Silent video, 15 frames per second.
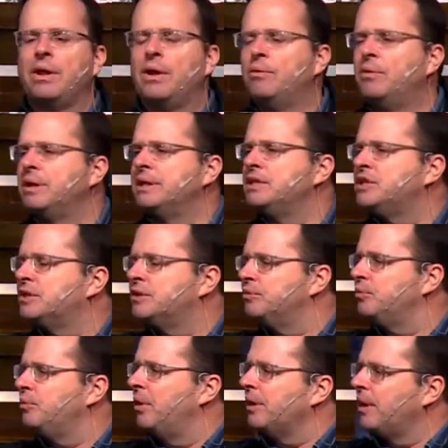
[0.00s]
I want
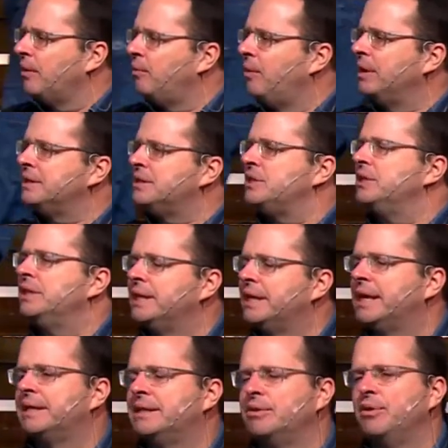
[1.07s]

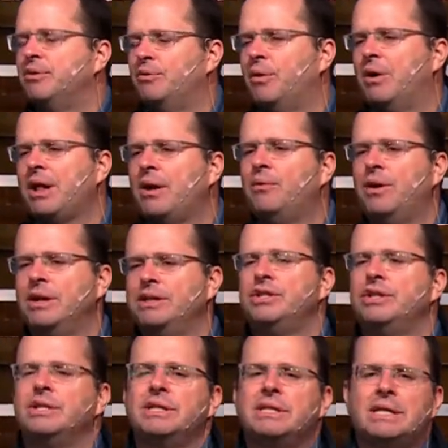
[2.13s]
you
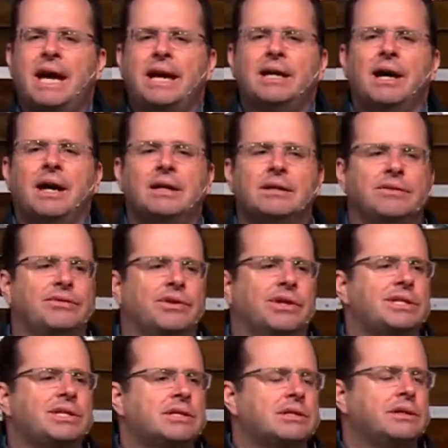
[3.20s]
to take out of
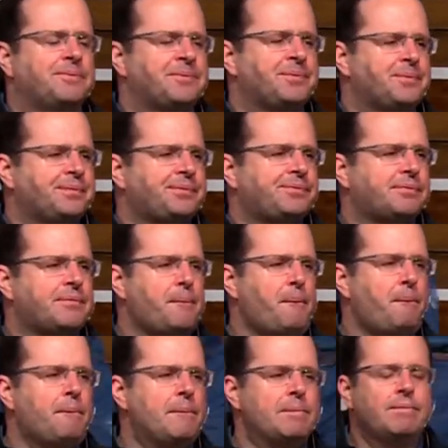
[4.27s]
this
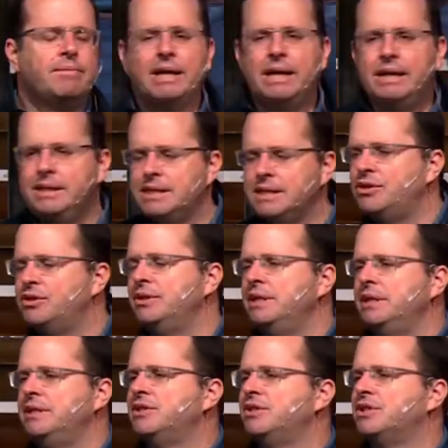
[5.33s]
is that you
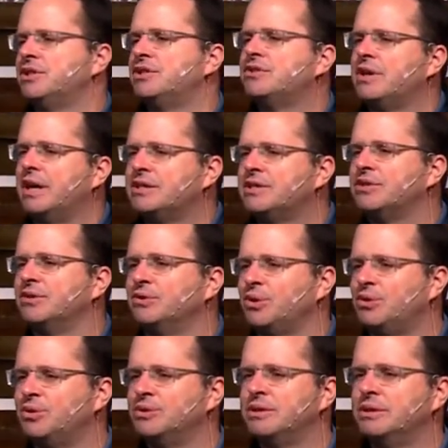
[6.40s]
need to just trust the
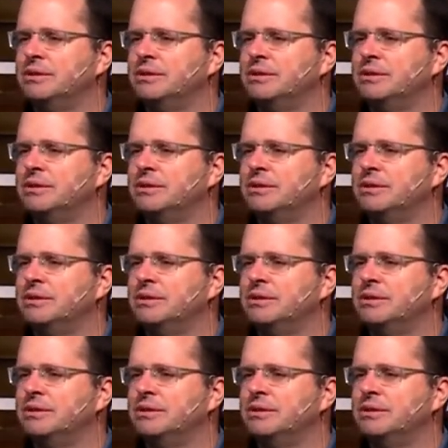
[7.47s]
Lord.